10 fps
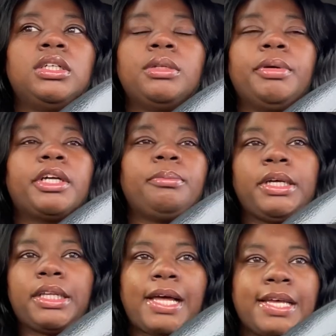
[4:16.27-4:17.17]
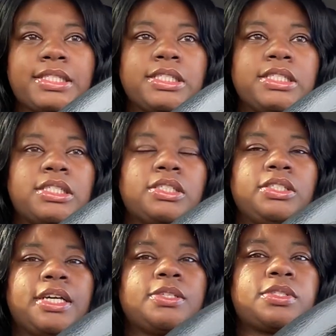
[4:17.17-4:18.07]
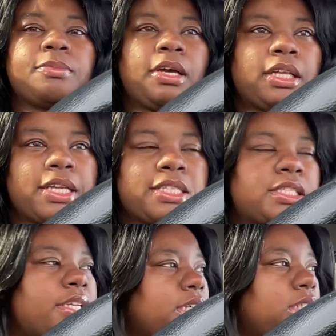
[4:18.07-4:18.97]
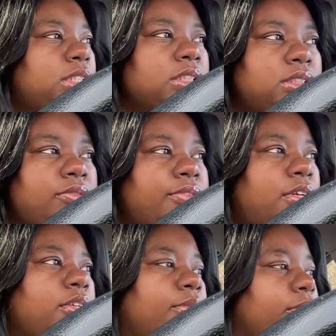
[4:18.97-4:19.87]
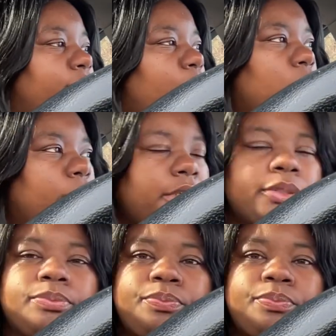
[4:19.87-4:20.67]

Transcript: pick up my glasses so you guys will see my glasses here and there on the vlog going forward